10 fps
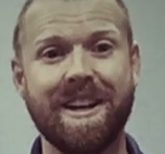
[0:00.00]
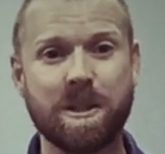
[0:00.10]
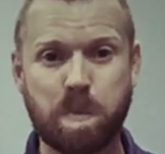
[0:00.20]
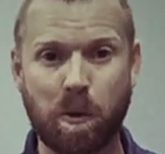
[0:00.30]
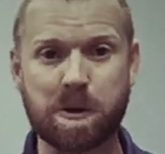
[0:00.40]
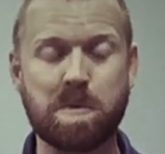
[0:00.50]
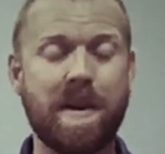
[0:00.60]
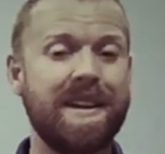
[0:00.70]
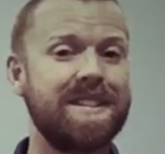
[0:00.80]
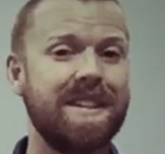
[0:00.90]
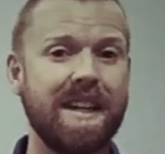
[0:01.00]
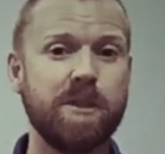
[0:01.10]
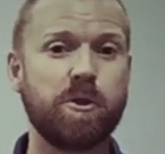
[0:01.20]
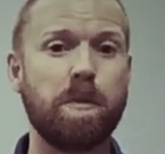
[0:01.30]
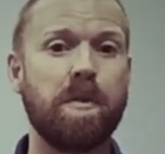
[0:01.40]
sports medicine,
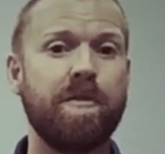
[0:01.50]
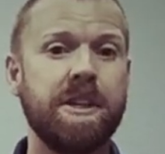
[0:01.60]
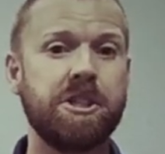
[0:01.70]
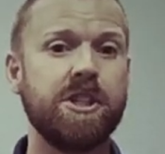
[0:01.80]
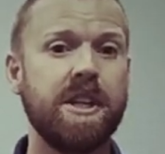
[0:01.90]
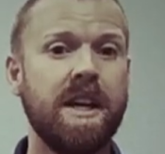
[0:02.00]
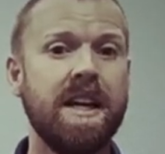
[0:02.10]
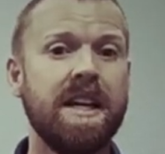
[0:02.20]
injury prevention.